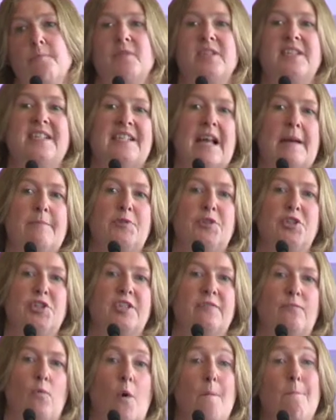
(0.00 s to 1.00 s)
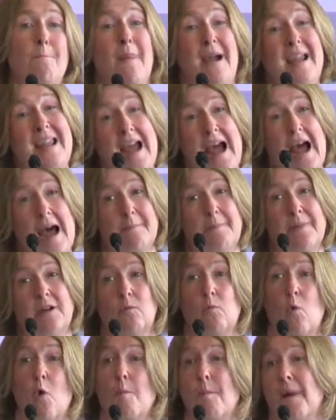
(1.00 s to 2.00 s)
perceptions of what might happen or
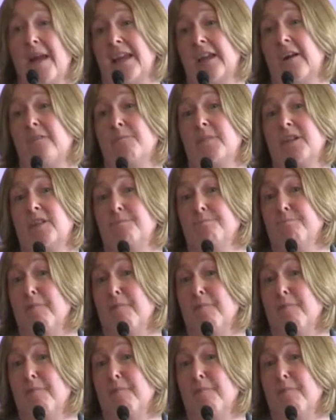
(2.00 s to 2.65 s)
what government